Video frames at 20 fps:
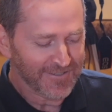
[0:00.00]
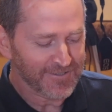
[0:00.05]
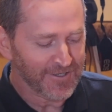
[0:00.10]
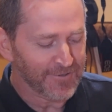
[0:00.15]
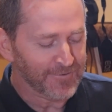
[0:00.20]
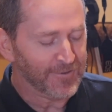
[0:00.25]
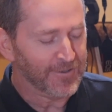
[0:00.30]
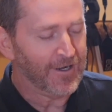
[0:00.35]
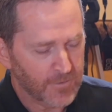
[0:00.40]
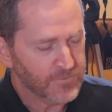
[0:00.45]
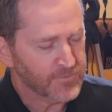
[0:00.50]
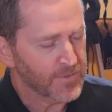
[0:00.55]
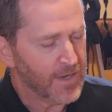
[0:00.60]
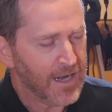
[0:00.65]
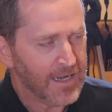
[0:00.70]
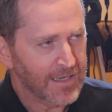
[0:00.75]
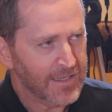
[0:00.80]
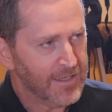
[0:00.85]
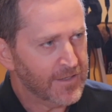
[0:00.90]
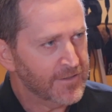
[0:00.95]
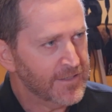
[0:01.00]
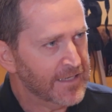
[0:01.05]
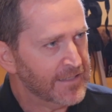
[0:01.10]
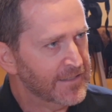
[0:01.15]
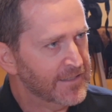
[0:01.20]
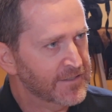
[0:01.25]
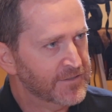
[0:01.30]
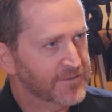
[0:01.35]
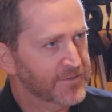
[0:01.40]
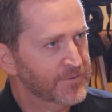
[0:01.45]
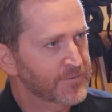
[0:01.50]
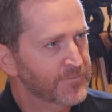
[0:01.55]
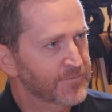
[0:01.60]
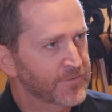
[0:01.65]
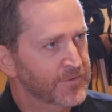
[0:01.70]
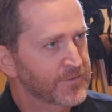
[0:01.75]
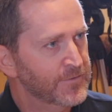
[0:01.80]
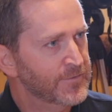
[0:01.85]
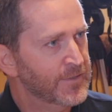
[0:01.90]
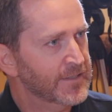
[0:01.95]
So, Coach Riley on that list too
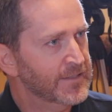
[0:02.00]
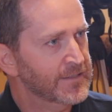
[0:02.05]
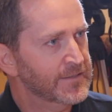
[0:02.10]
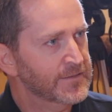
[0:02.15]
for you, I